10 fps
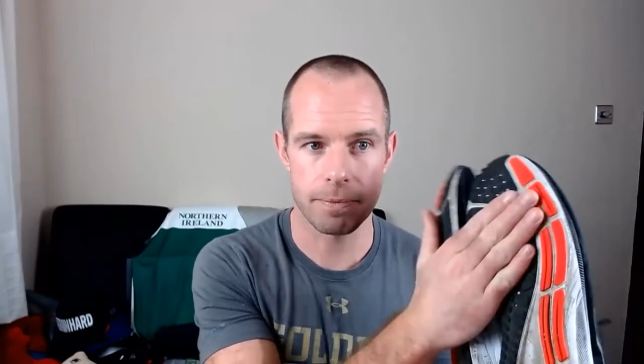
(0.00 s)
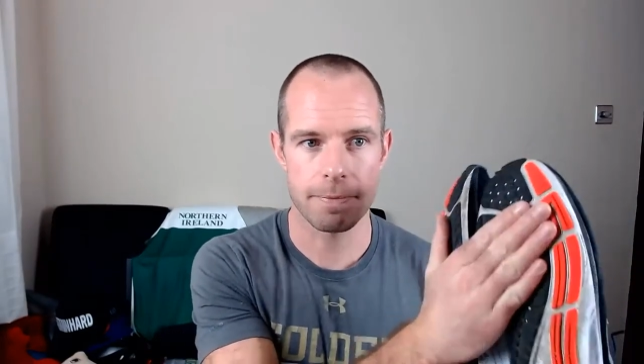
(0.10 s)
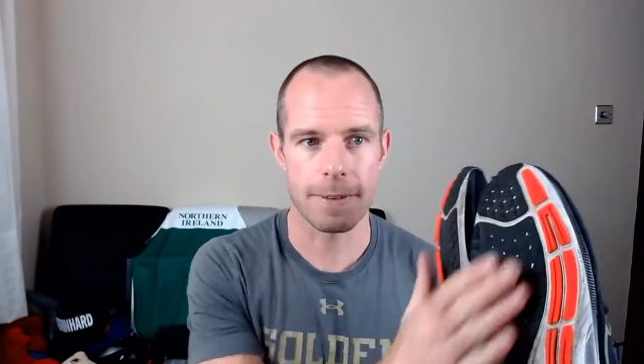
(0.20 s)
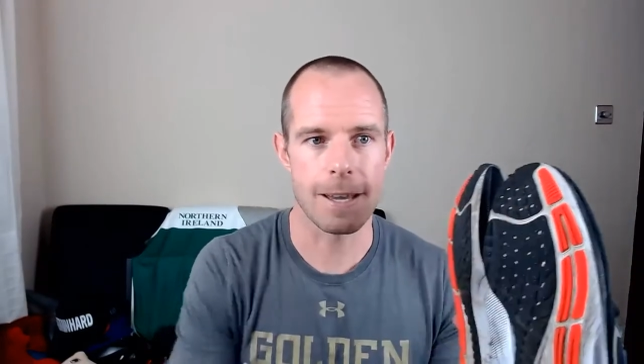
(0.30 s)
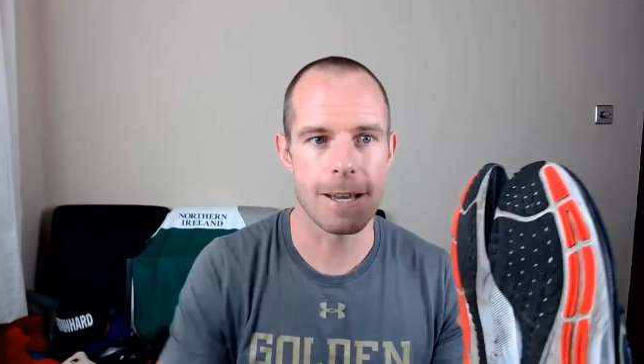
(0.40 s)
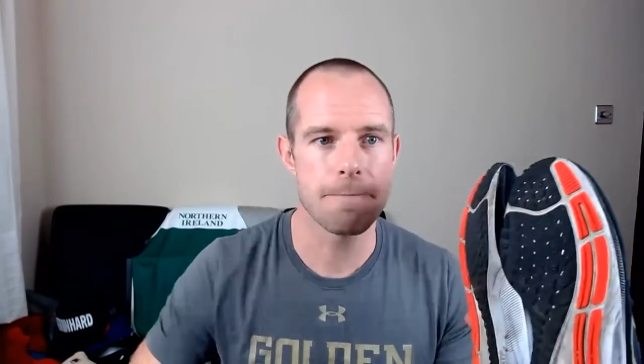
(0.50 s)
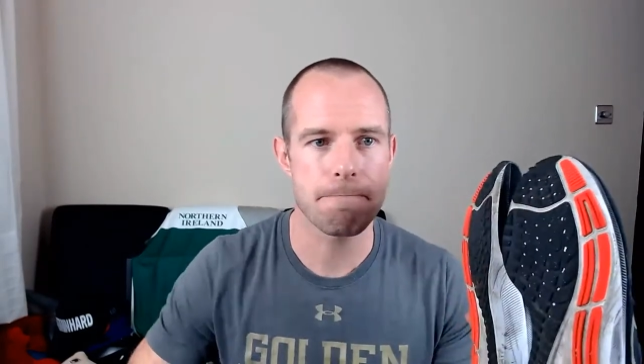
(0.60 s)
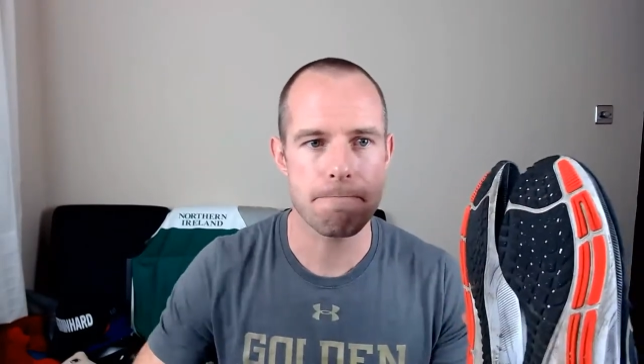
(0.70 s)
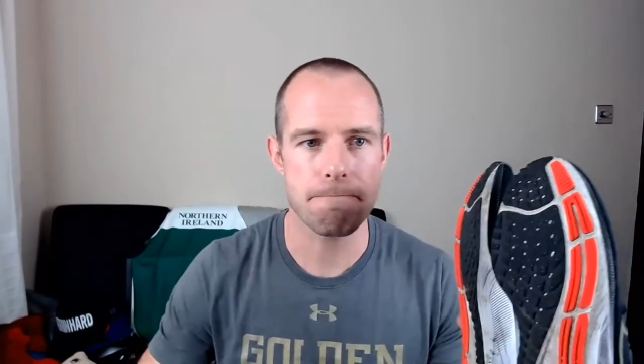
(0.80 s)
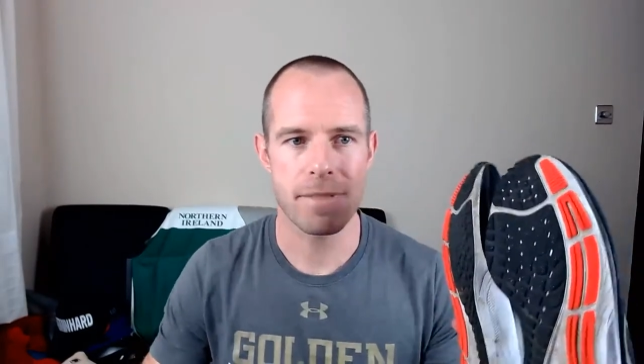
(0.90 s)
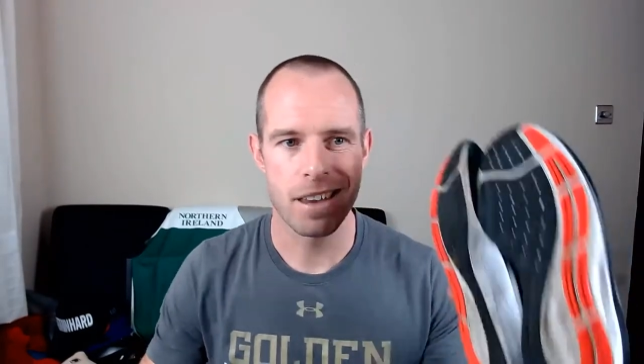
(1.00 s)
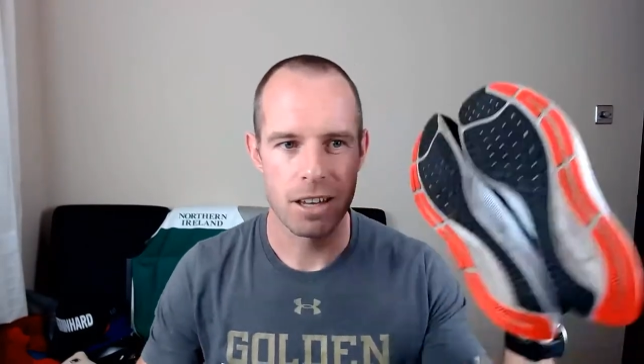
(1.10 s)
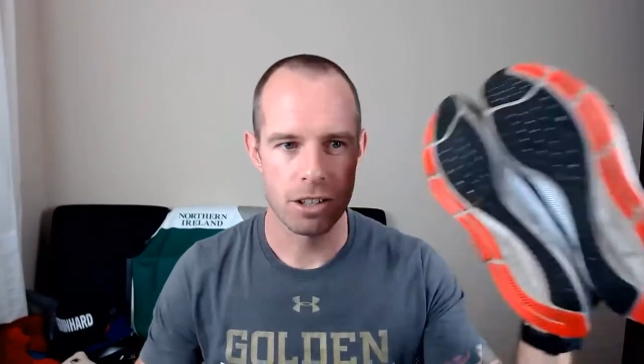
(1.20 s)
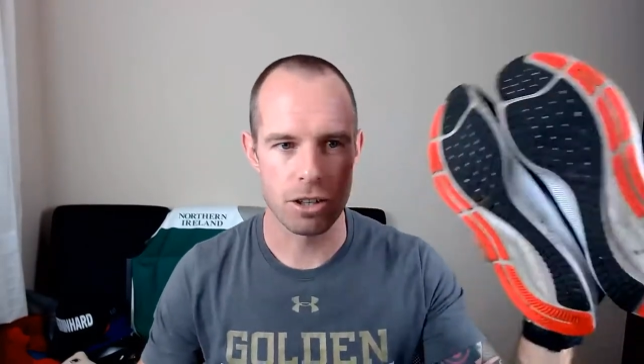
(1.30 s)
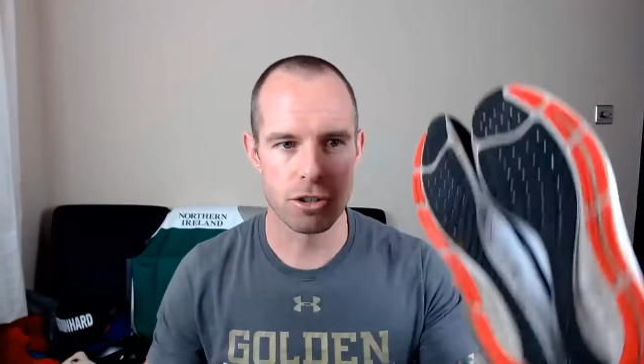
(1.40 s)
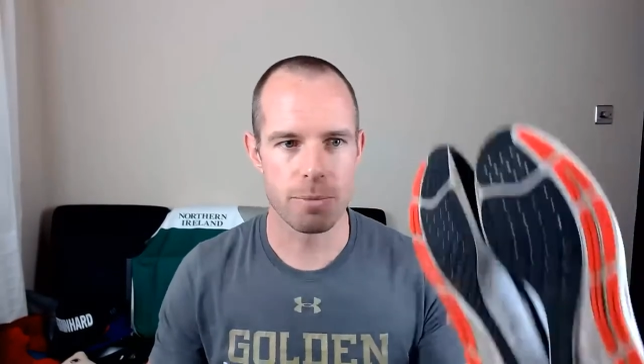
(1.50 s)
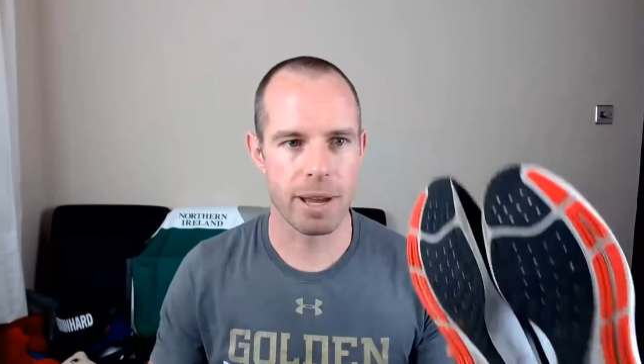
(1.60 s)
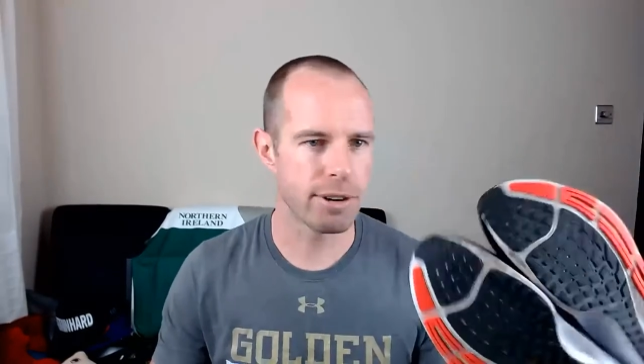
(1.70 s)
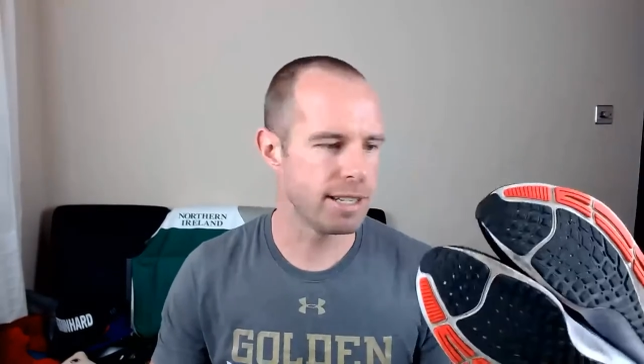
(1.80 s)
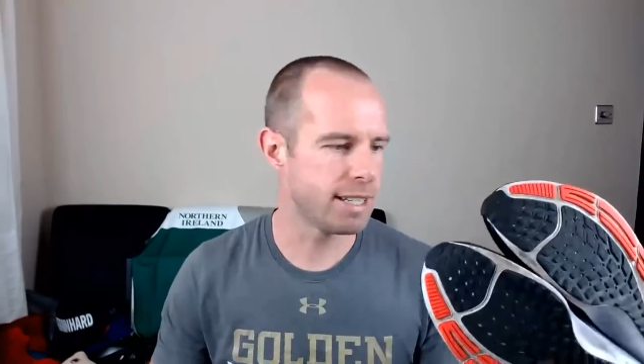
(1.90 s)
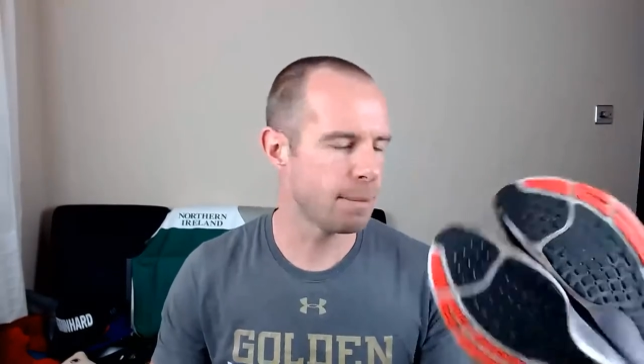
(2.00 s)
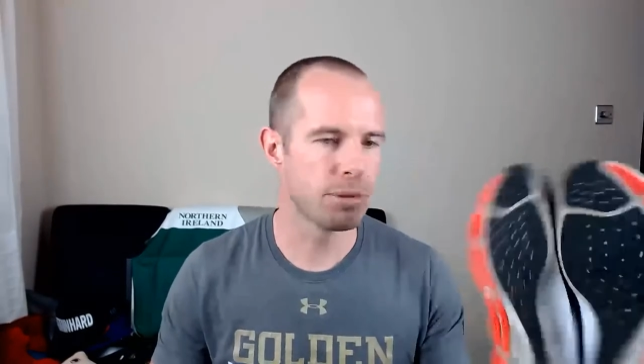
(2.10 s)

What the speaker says: Yeah? So those are my 3 tips